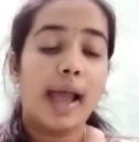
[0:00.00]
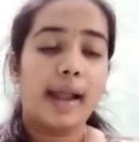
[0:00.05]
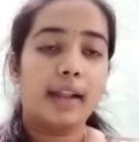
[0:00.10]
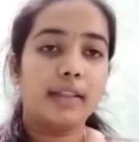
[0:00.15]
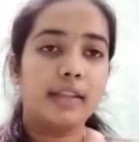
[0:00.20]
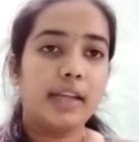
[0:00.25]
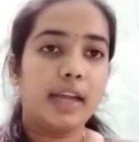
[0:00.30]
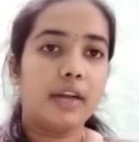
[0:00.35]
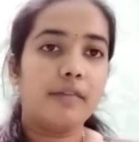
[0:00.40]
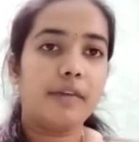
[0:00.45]

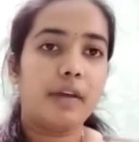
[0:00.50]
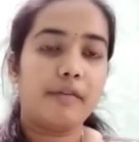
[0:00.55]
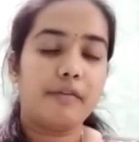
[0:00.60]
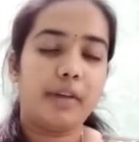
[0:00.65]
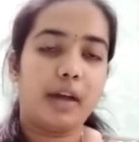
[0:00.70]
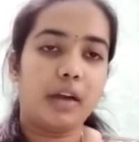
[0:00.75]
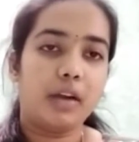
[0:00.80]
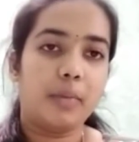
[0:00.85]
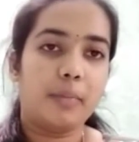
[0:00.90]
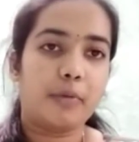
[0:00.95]
at the end we
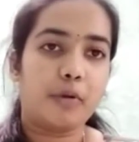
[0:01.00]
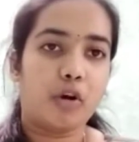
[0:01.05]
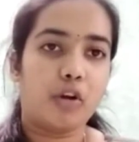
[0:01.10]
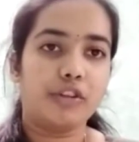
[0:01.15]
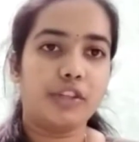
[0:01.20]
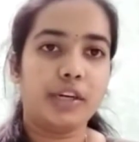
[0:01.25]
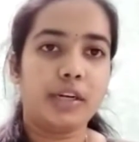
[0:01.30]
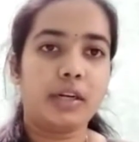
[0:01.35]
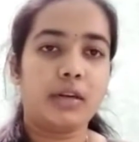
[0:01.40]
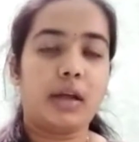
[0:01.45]
have done a
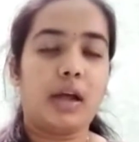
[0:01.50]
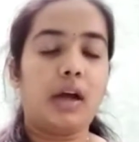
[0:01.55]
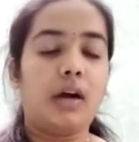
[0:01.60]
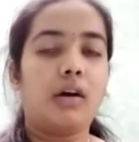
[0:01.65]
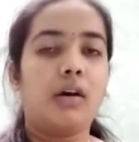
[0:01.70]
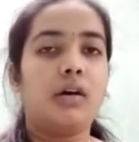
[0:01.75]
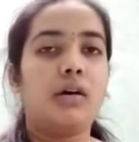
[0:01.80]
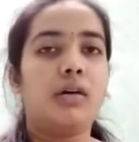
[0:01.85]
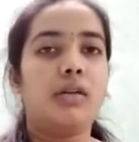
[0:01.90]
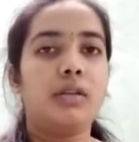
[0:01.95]
project.
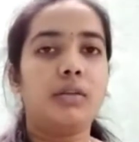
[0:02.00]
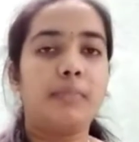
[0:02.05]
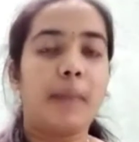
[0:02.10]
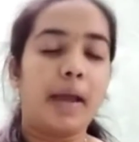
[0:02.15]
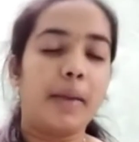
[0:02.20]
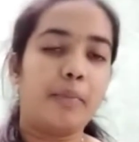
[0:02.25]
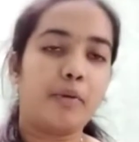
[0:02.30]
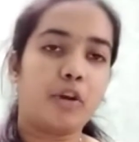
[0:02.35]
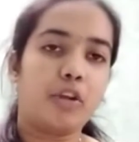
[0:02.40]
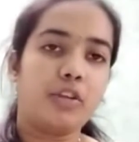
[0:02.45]

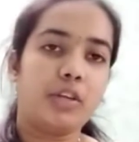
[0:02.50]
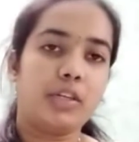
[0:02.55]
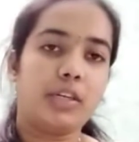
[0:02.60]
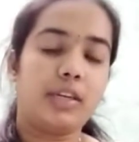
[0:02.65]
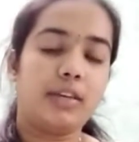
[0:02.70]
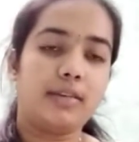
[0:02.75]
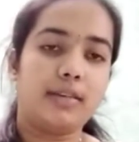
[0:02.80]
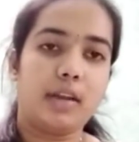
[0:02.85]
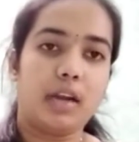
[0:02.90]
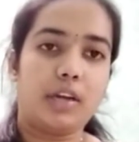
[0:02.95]
My
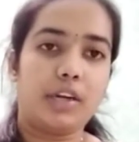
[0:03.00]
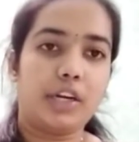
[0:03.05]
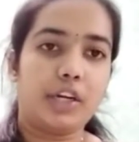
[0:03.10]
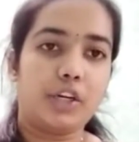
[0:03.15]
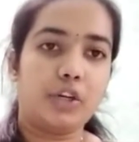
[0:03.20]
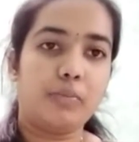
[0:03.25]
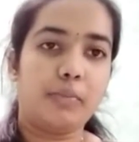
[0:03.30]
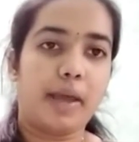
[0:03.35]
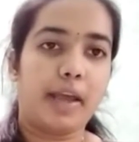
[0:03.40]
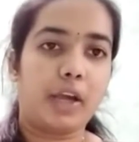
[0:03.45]
project is
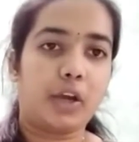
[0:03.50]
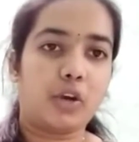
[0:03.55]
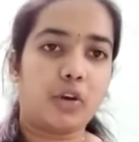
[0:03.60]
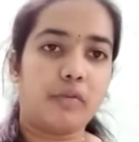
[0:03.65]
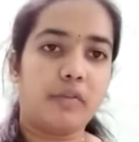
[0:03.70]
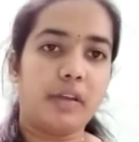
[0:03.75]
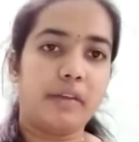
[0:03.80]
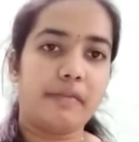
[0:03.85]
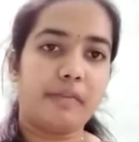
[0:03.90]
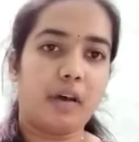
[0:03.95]
related to
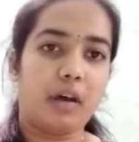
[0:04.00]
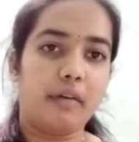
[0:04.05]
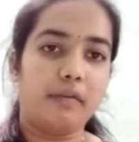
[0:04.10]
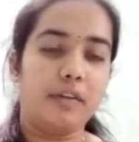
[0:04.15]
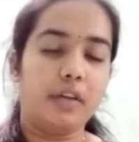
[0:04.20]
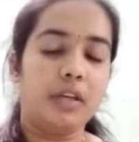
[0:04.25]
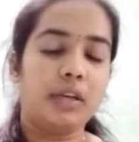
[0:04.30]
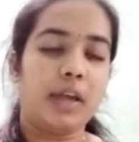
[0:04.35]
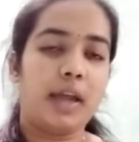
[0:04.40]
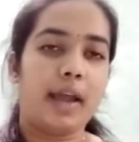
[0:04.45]
microwave
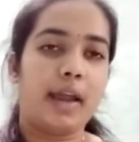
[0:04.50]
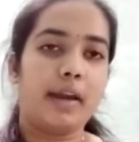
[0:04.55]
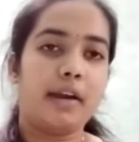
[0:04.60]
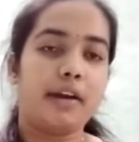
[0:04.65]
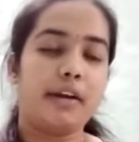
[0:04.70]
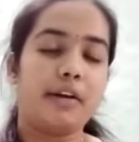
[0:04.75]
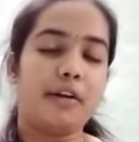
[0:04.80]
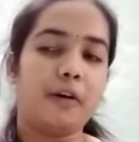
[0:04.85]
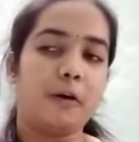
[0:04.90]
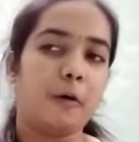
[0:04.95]
oven,
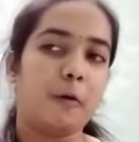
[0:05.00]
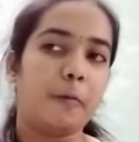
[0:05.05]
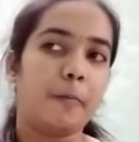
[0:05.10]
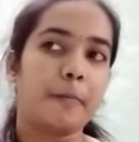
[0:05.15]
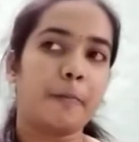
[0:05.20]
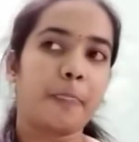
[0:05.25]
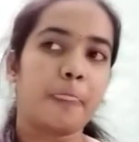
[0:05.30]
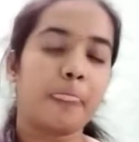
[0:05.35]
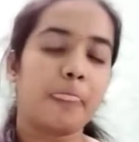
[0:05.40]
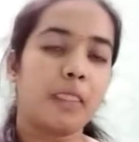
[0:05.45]
and
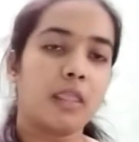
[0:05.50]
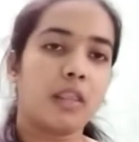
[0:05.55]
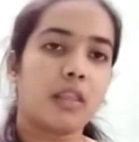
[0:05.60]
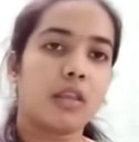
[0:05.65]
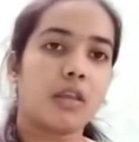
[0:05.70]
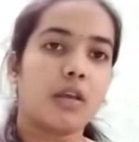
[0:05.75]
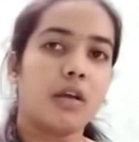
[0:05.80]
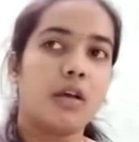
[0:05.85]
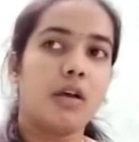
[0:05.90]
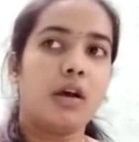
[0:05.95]

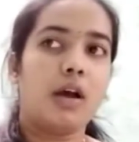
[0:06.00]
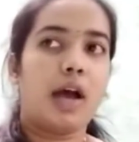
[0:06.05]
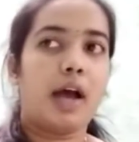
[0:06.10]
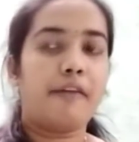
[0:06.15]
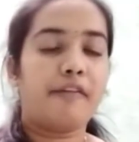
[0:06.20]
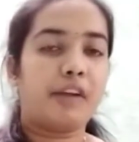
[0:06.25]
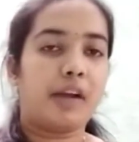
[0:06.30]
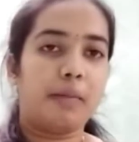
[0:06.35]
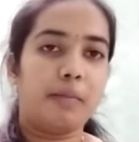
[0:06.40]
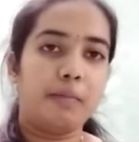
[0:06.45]

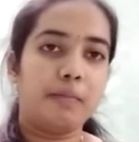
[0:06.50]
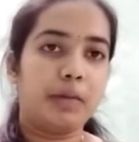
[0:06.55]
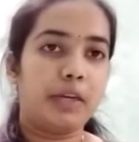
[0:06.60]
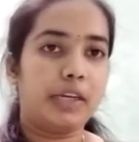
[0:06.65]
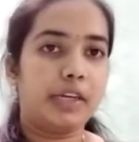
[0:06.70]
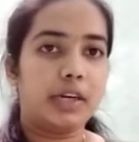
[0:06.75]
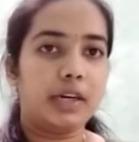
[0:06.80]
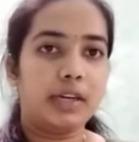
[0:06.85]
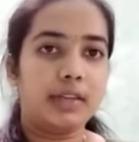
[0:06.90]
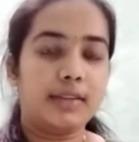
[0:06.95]
I've
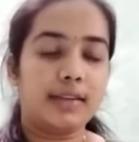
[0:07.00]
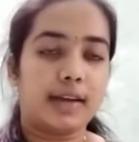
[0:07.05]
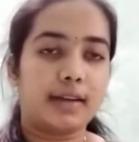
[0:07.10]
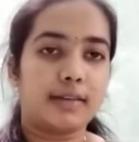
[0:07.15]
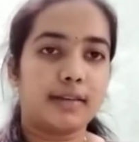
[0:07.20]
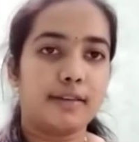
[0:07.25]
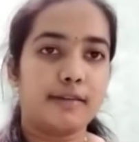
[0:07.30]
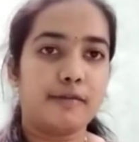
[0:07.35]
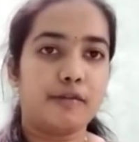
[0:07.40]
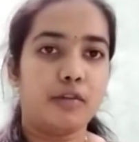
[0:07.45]
completed it
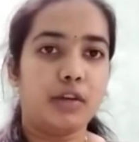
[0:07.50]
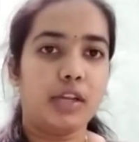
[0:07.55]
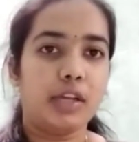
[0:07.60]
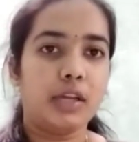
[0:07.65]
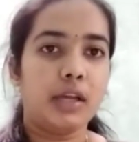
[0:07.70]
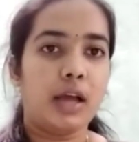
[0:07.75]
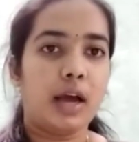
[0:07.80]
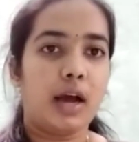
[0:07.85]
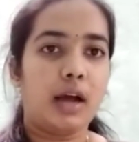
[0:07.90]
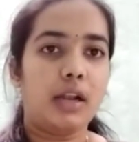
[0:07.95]

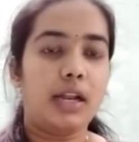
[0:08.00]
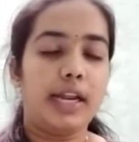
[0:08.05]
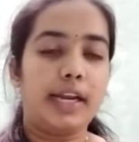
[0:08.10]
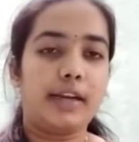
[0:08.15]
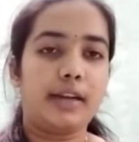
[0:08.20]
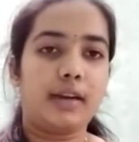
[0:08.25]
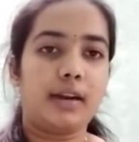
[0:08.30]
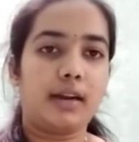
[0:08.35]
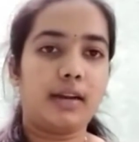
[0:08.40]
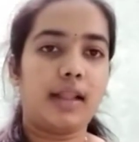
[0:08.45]
successfully.
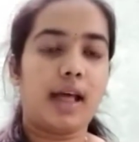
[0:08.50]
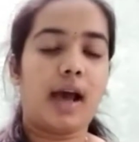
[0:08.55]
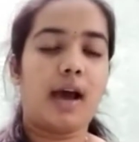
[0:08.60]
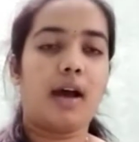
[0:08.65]
Later